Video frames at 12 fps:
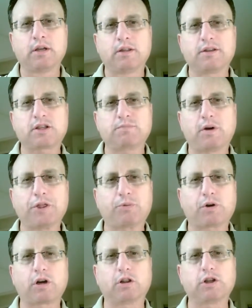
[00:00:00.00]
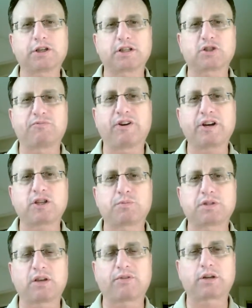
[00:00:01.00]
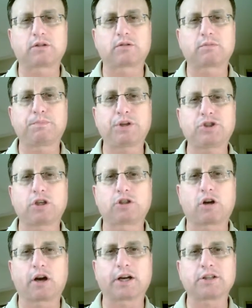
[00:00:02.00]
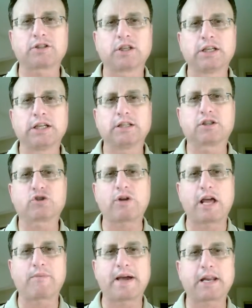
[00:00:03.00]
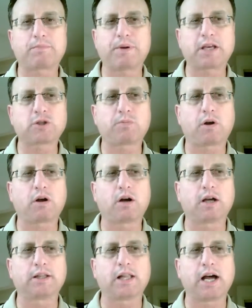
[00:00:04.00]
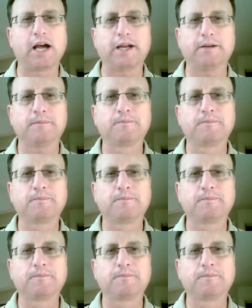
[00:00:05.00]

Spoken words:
This month we're going to look at very specific pitching targets in Strat-O-Matic Baseball Online.